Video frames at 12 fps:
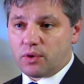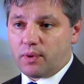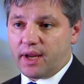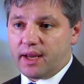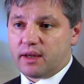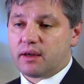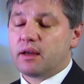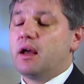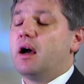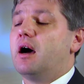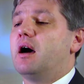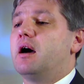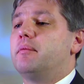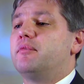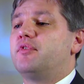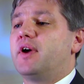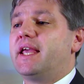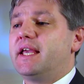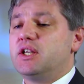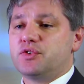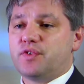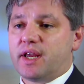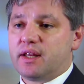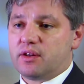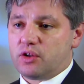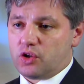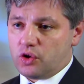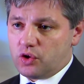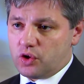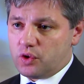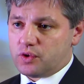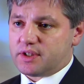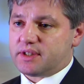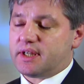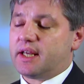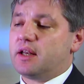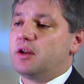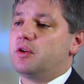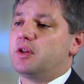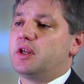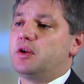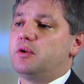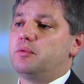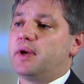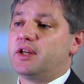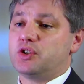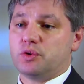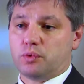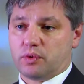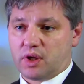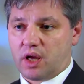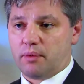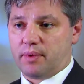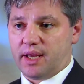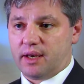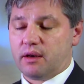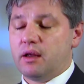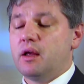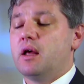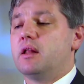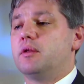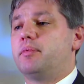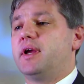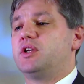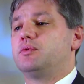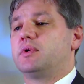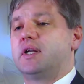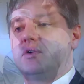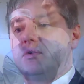quick. Um, for each vein that you use it in, the patient will come in, the patient will get